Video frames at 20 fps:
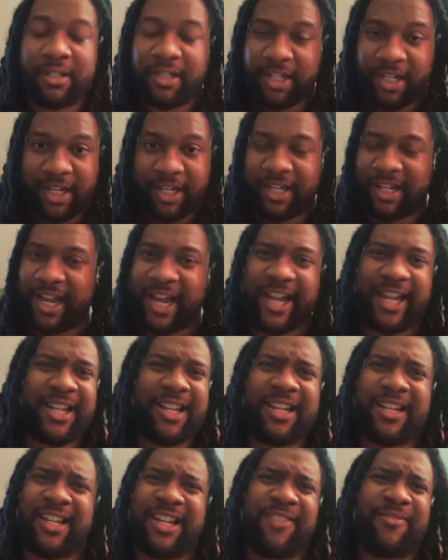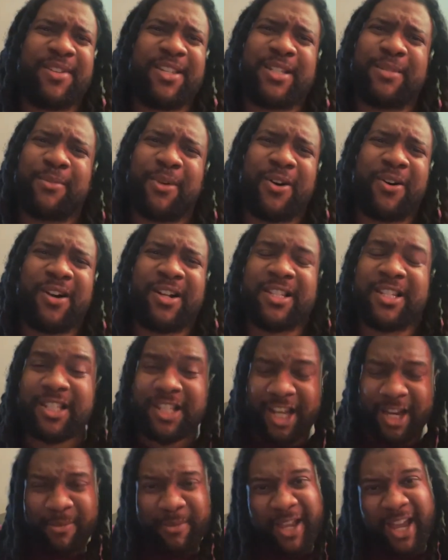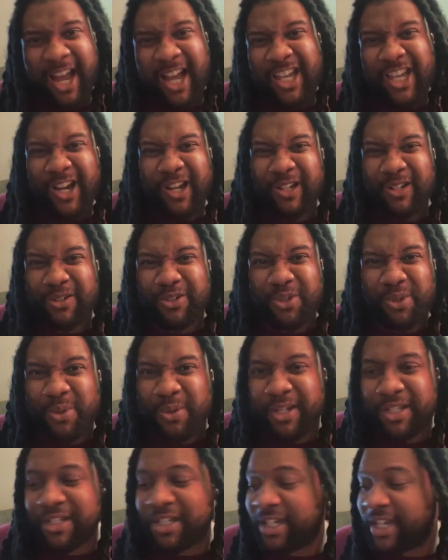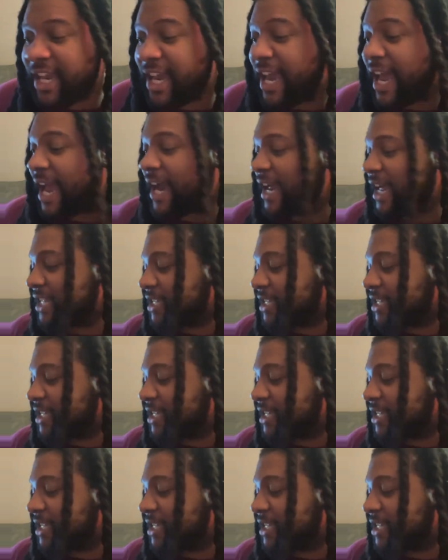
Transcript: then like give me some hearts. Tell me how y'all are doing today. I